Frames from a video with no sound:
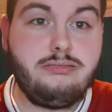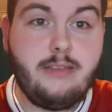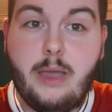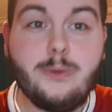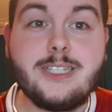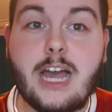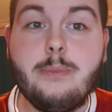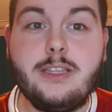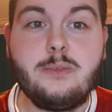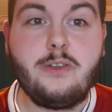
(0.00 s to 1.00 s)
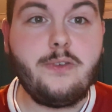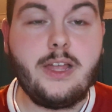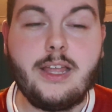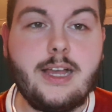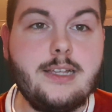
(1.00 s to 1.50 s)
It was coming, to be
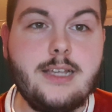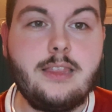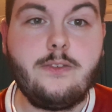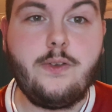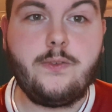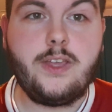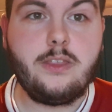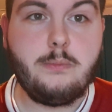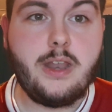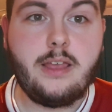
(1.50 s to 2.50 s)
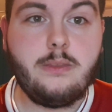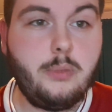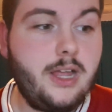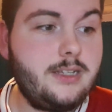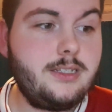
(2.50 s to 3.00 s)
fair. Like I said, the 50th minute
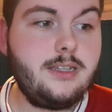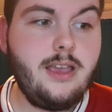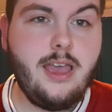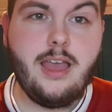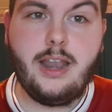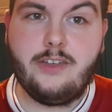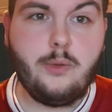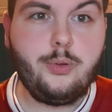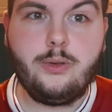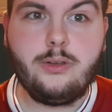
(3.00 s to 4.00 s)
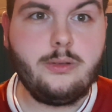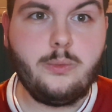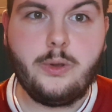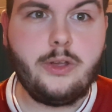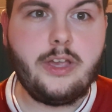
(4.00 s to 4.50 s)
plus, Liverpool
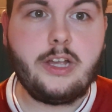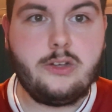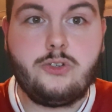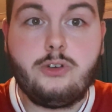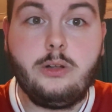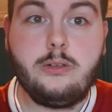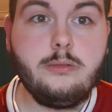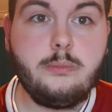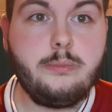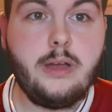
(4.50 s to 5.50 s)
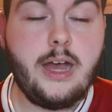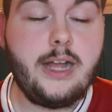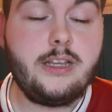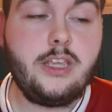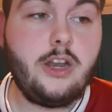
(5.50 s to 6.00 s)
were in control.
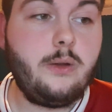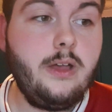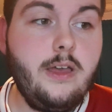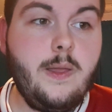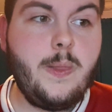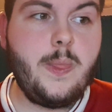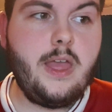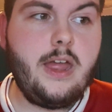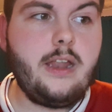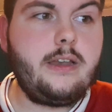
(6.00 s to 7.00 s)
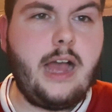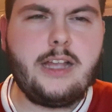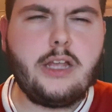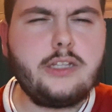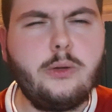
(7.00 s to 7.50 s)
And, you know, I
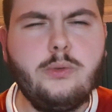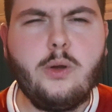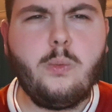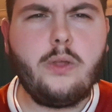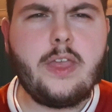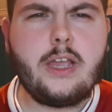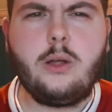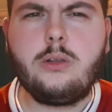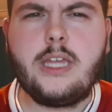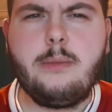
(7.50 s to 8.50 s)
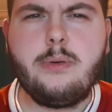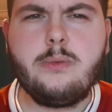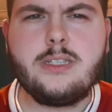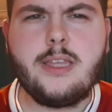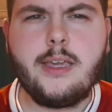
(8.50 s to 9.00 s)
don't know what their goalkeeper
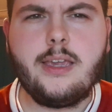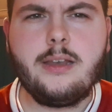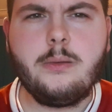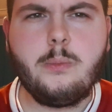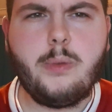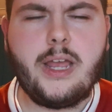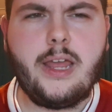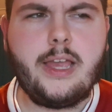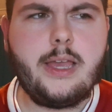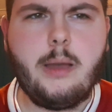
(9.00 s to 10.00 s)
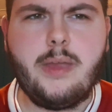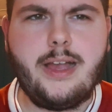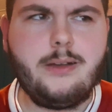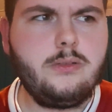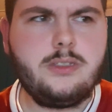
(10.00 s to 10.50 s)
was thinking by like coming
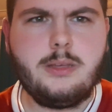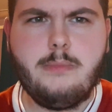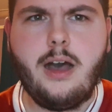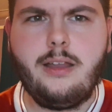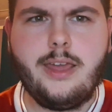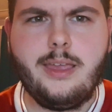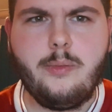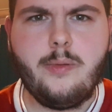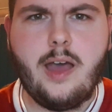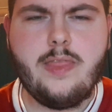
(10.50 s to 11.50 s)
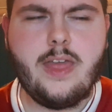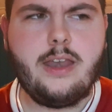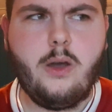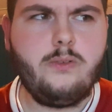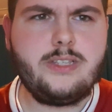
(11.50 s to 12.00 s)
out to Mane and
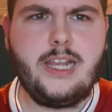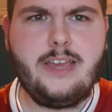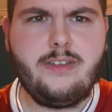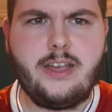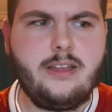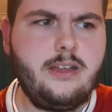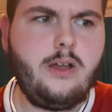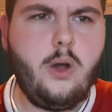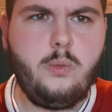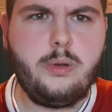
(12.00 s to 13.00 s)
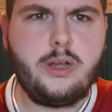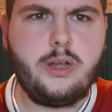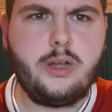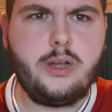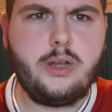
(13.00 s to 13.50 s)
then obviously leaving an open
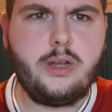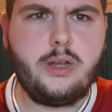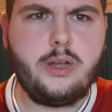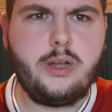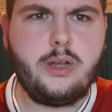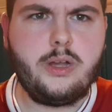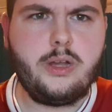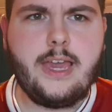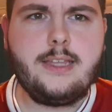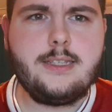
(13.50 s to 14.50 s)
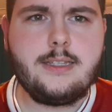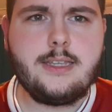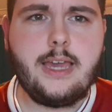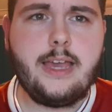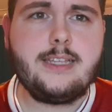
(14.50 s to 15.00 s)
goal for Keita
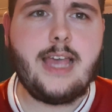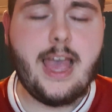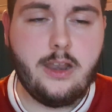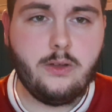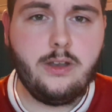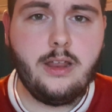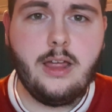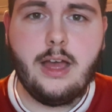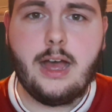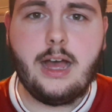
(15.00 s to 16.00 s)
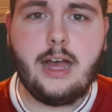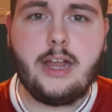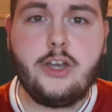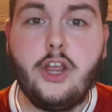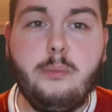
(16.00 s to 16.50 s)
to get his head on.
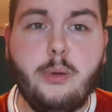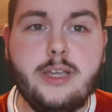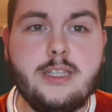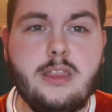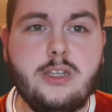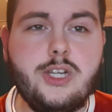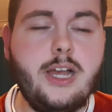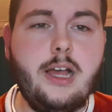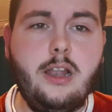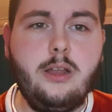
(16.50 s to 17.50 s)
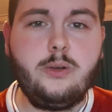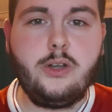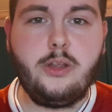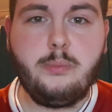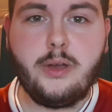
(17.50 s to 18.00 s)
Nerdboy's in the chat. Hello,
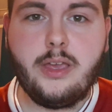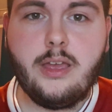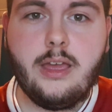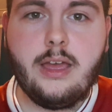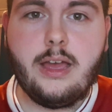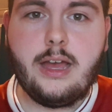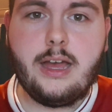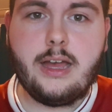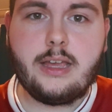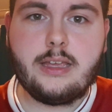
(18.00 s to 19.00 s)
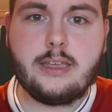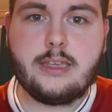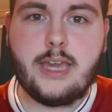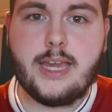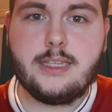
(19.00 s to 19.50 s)
Nerdboy.
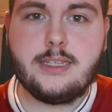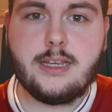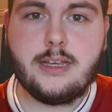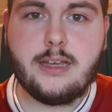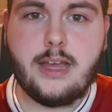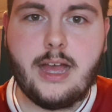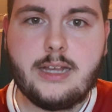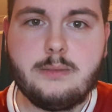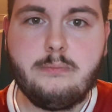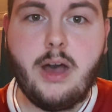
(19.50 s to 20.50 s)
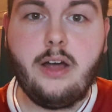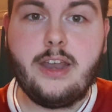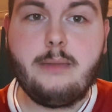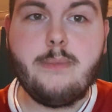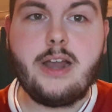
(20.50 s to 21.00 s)
Keita and
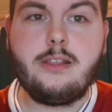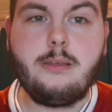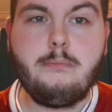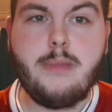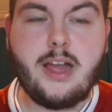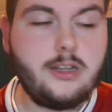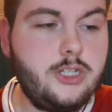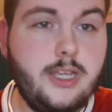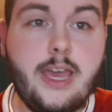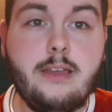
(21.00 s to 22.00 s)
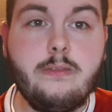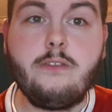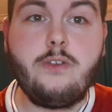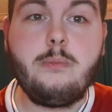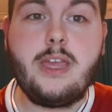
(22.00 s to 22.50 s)
Mane, man of the match. Yeah,
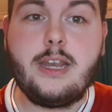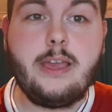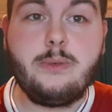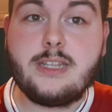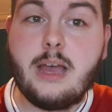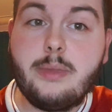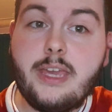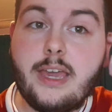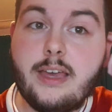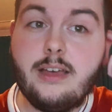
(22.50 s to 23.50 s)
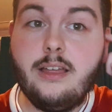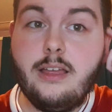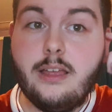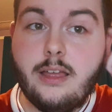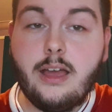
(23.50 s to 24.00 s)
for me, it was Naby
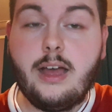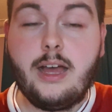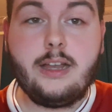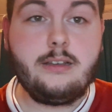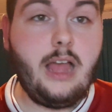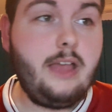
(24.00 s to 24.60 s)
Keita.